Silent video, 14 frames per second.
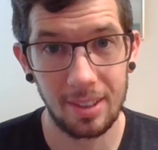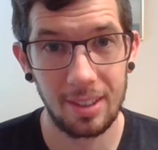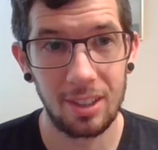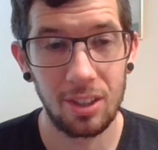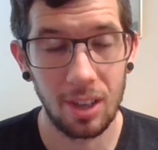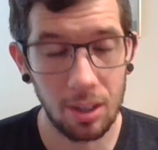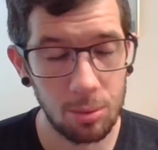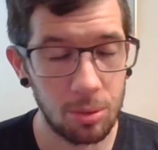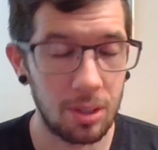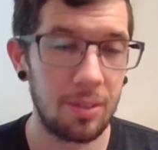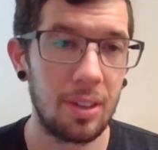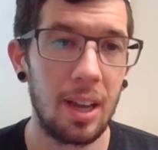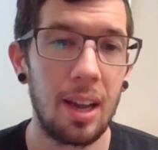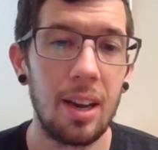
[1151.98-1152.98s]
Your health will give
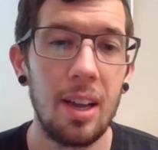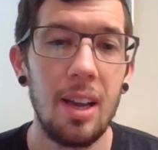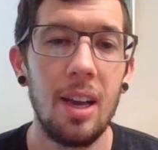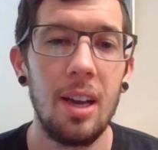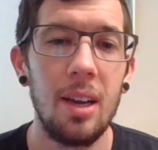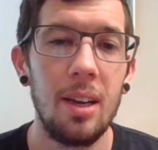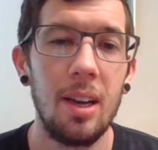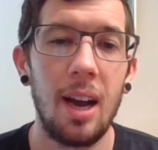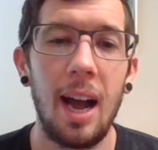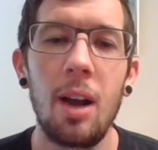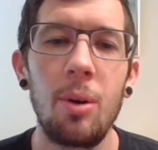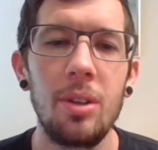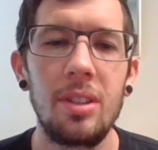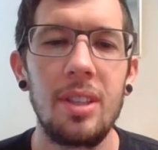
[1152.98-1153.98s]
you that. I
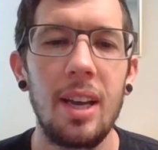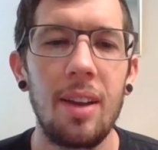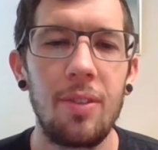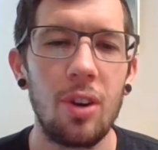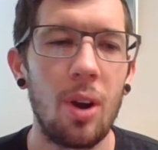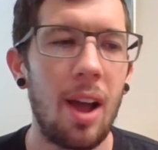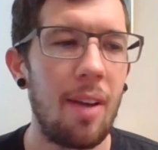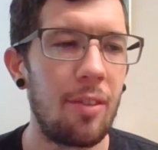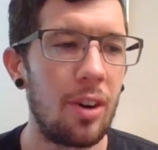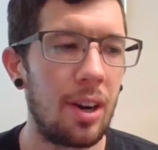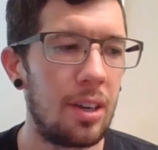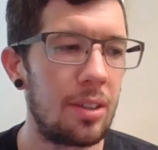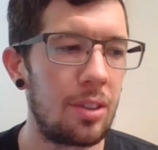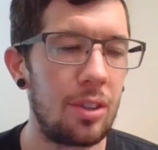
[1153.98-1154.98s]
always say if you don't have your health,